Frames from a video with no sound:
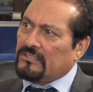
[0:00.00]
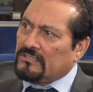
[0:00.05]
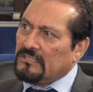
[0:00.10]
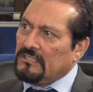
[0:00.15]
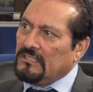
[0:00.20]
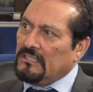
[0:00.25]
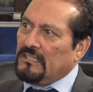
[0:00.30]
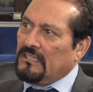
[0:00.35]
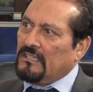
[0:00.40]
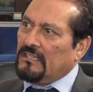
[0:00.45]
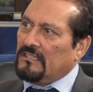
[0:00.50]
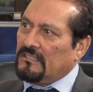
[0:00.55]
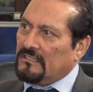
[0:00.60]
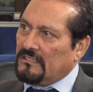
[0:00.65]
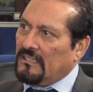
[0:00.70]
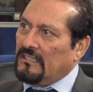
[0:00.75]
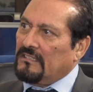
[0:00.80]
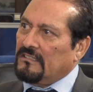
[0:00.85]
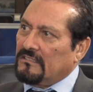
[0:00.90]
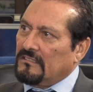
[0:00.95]
So that's a lot more
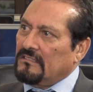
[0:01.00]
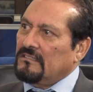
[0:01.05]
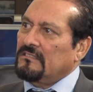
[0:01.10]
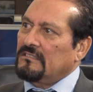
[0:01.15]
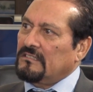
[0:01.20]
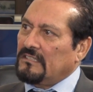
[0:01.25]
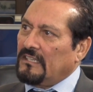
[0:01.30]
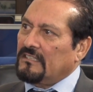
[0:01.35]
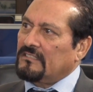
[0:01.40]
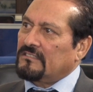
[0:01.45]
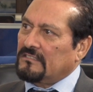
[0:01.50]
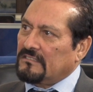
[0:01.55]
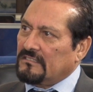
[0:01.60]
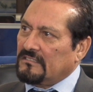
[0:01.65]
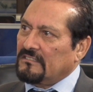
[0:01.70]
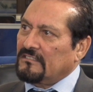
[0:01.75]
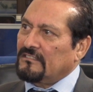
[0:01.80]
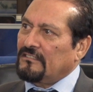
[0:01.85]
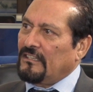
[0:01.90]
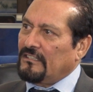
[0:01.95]
reasonable than
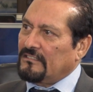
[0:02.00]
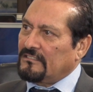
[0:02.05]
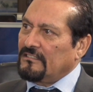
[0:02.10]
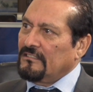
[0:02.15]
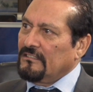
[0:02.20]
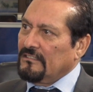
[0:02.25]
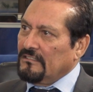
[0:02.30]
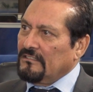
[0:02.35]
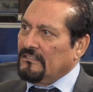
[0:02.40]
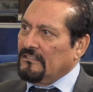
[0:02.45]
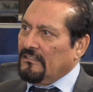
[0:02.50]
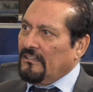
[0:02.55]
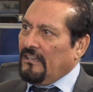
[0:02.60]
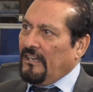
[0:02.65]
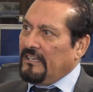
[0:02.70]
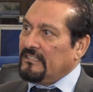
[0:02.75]
most people may think.